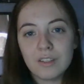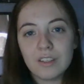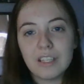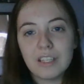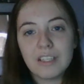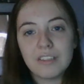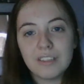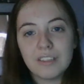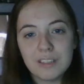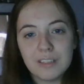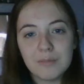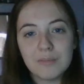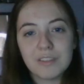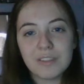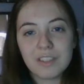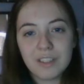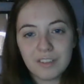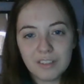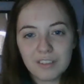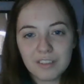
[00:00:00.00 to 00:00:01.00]
They see
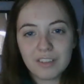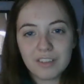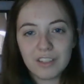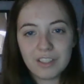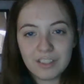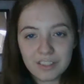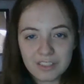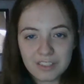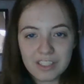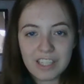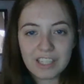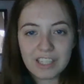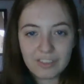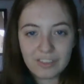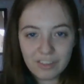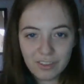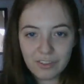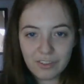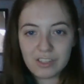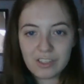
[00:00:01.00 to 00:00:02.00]
themselves like they're
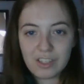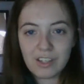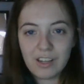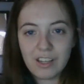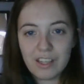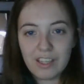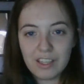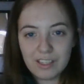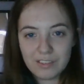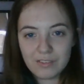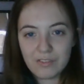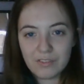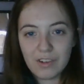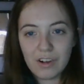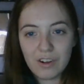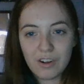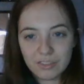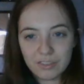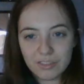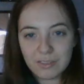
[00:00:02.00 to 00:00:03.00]
technologically
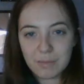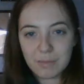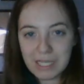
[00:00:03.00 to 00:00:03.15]
advanced,